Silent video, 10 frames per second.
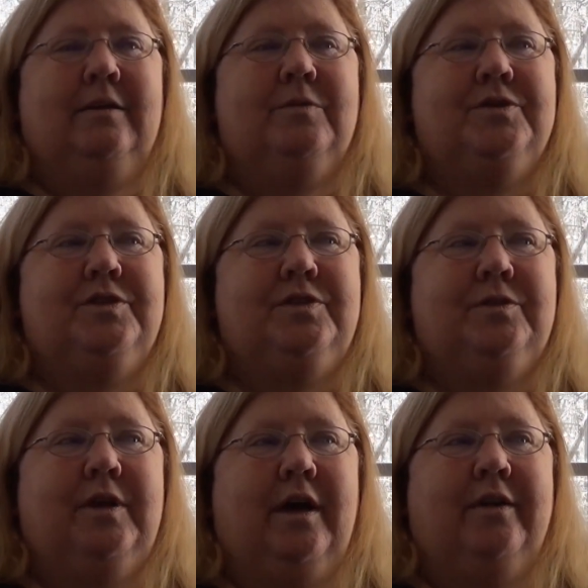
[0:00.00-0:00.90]
It
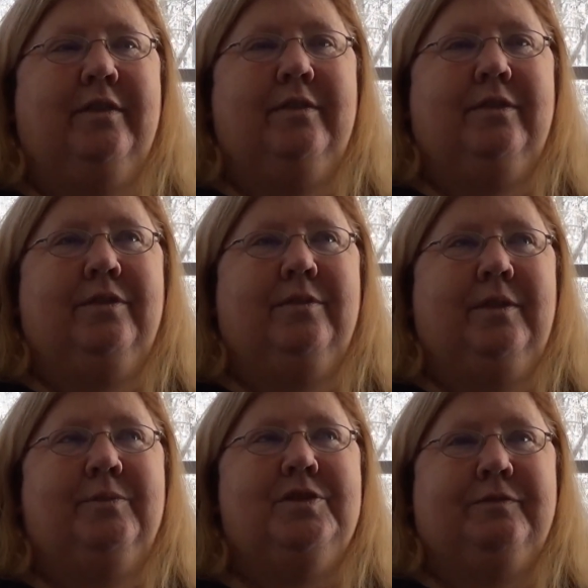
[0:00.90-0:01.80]
was uh,
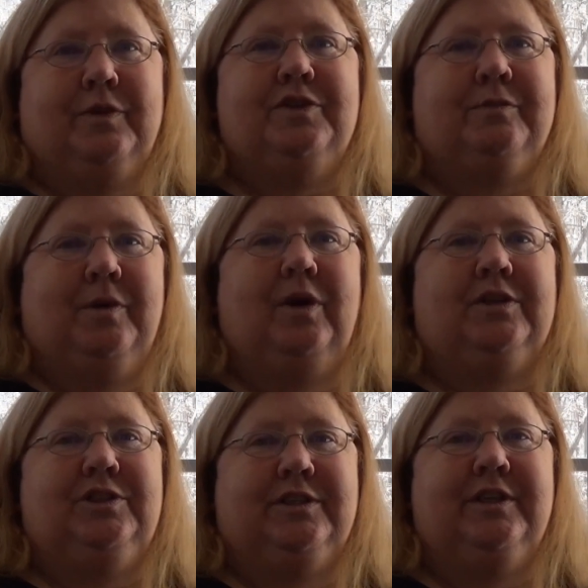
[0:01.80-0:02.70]
it was the first of
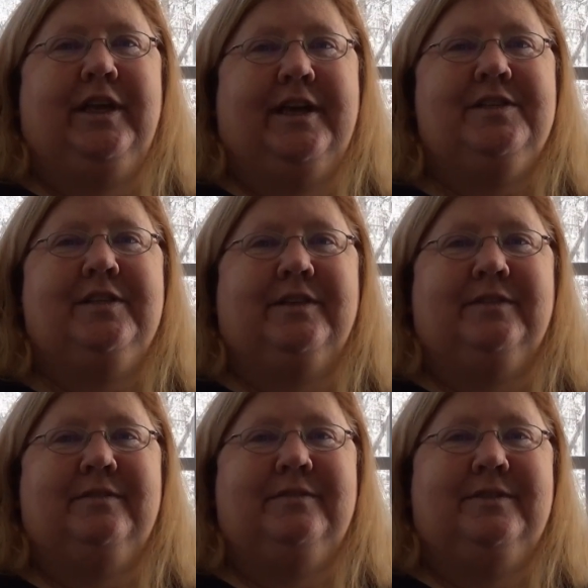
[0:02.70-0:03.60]
March, and mm-hmm. today's
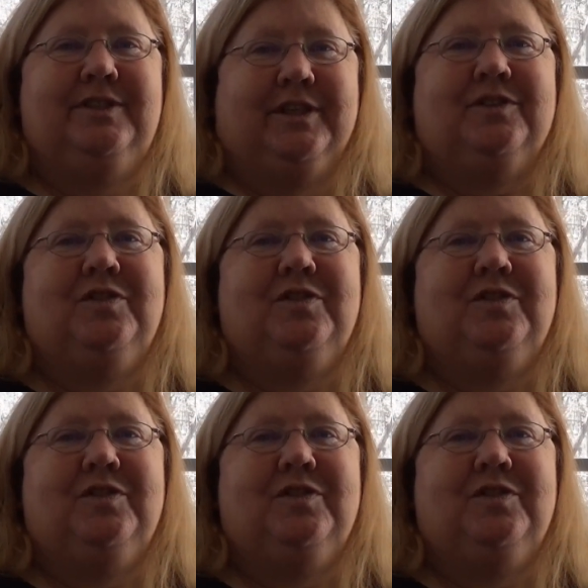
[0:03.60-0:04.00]
the sixth.